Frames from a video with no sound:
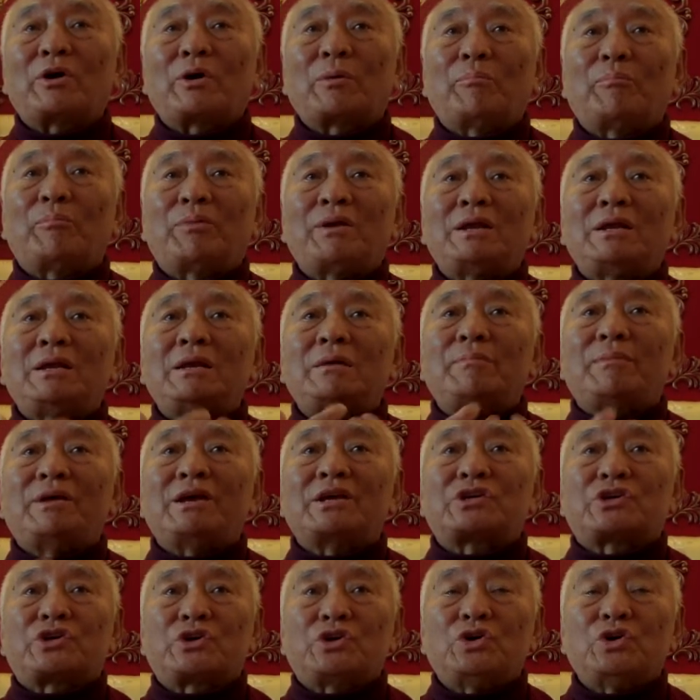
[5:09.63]
completely
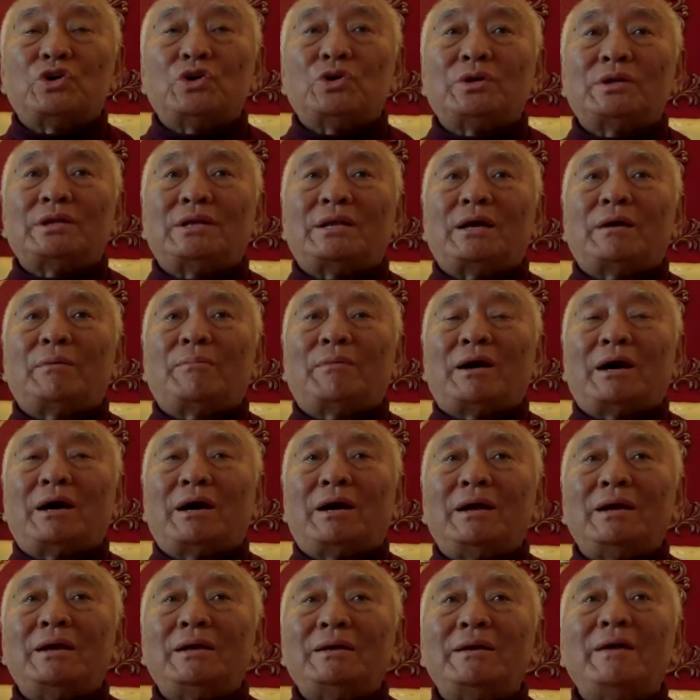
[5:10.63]
matured their
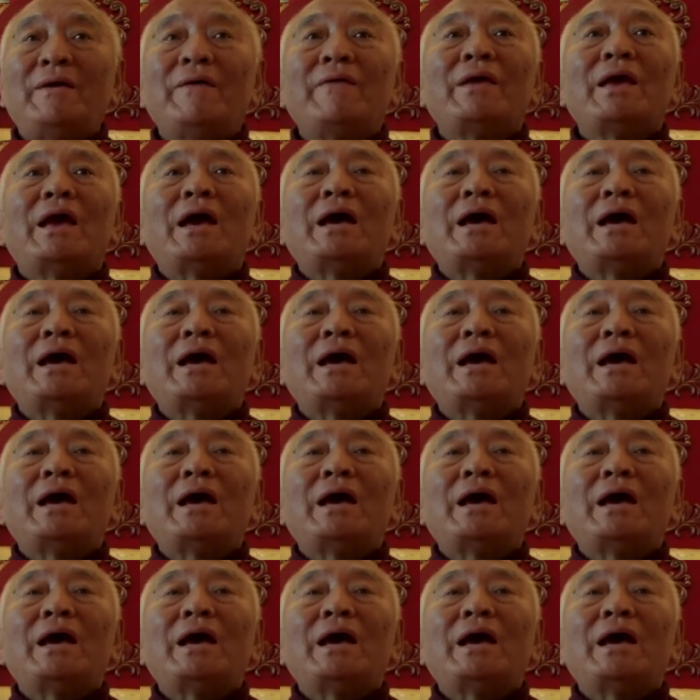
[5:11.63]
mind,